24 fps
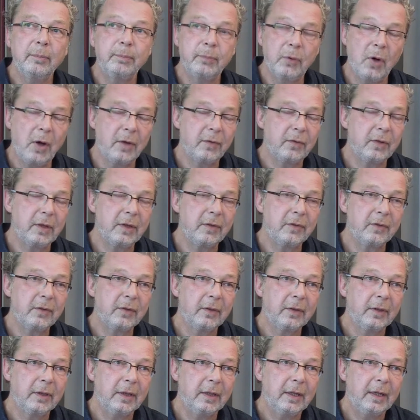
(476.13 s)
process
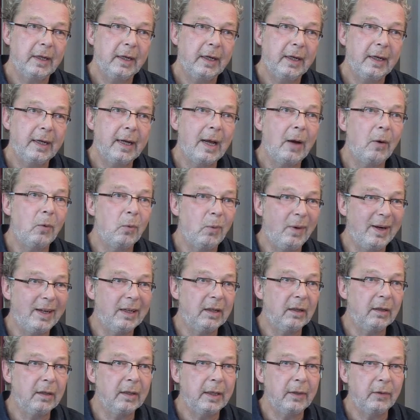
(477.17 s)
and how
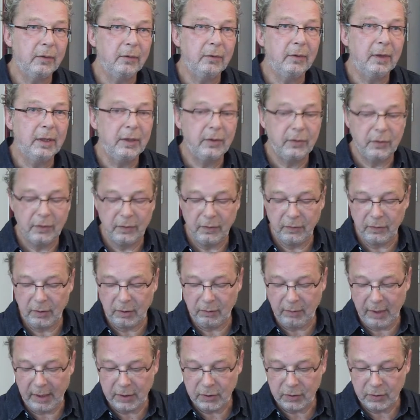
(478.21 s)
well innovations
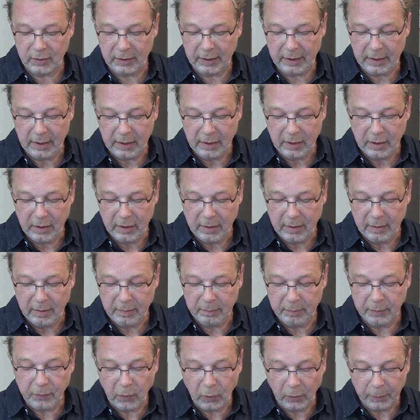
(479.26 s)
are actually
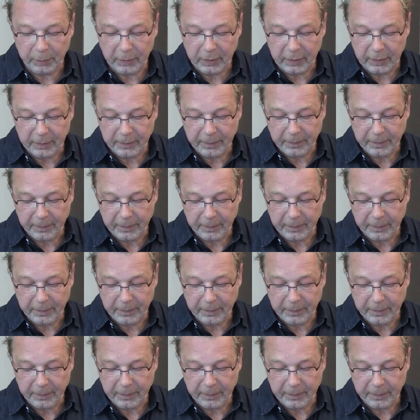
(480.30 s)
performed.